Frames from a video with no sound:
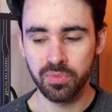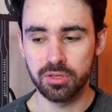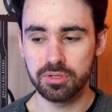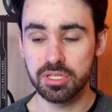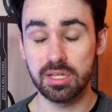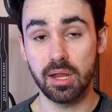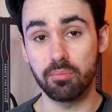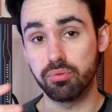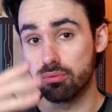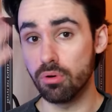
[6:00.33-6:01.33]
You see it
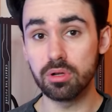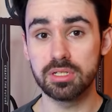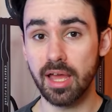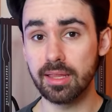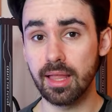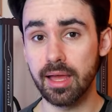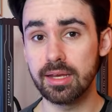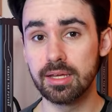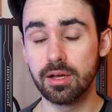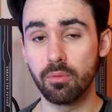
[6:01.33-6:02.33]
at broad daylight
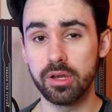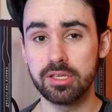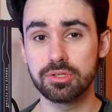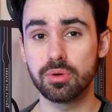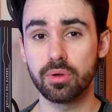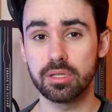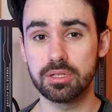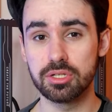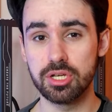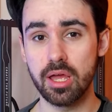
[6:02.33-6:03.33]
when he's talking
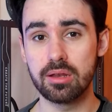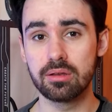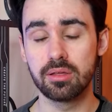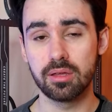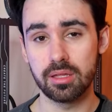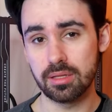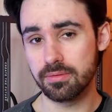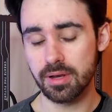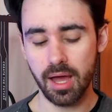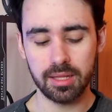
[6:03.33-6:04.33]
to Jen in the
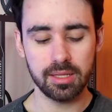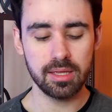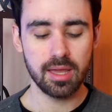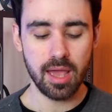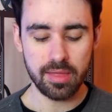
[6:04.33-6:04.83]
finale,